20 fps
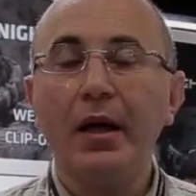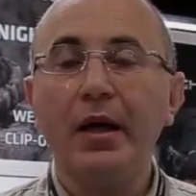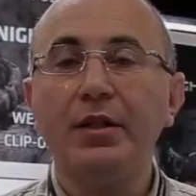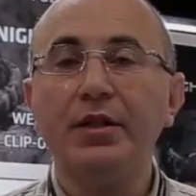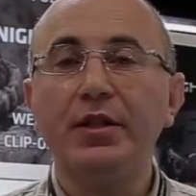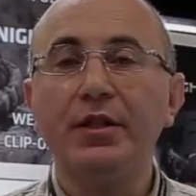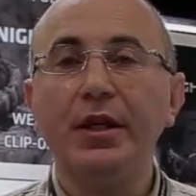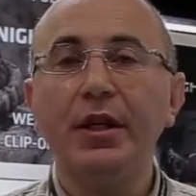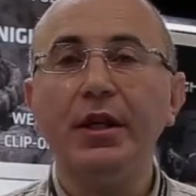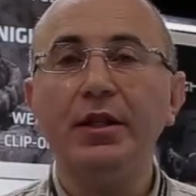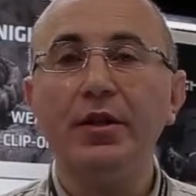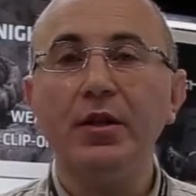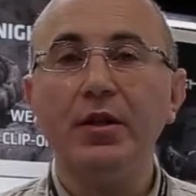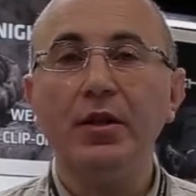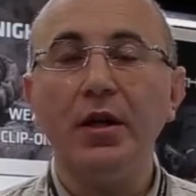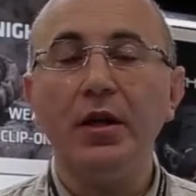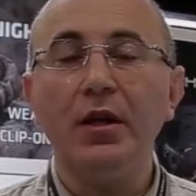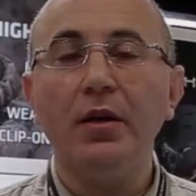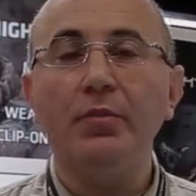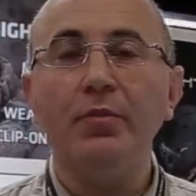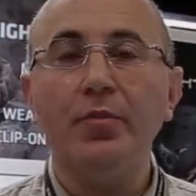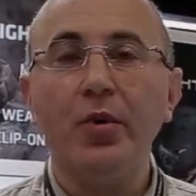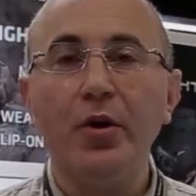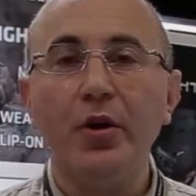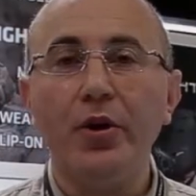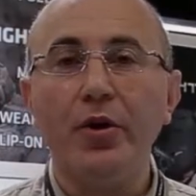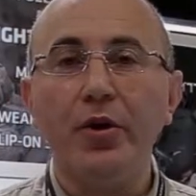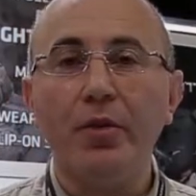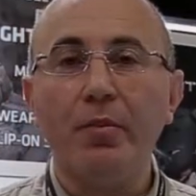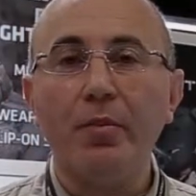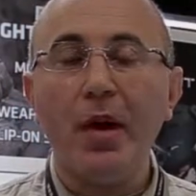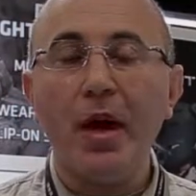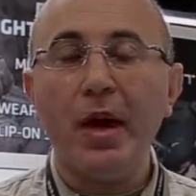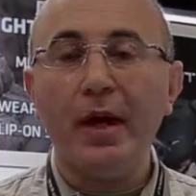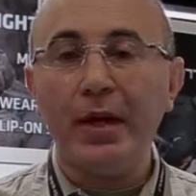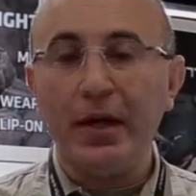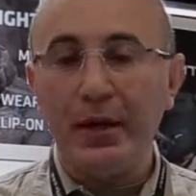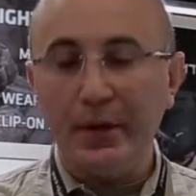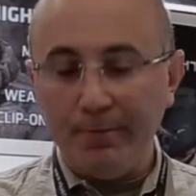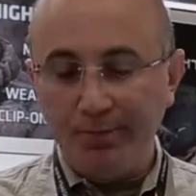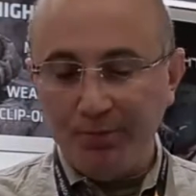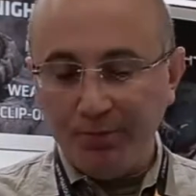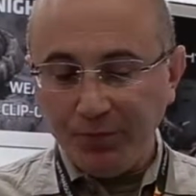it's easily put in your pocket,